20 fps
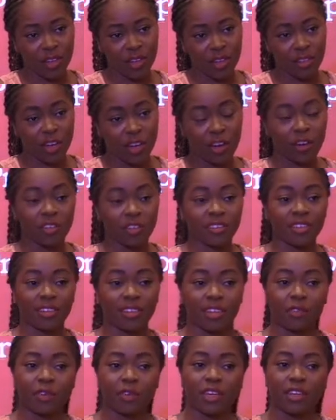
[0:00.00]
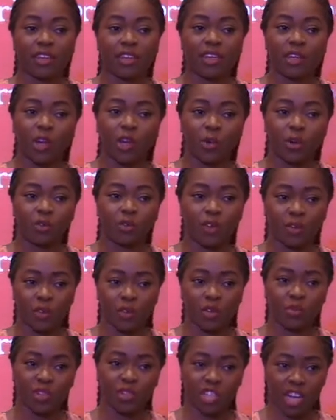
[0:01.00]
that earn significantly lower
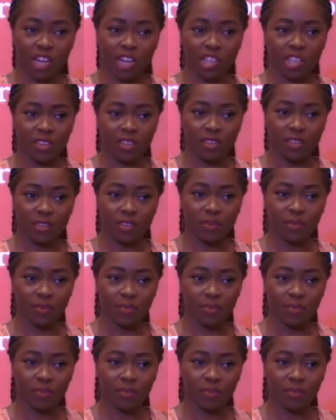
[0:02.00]
revenue projections.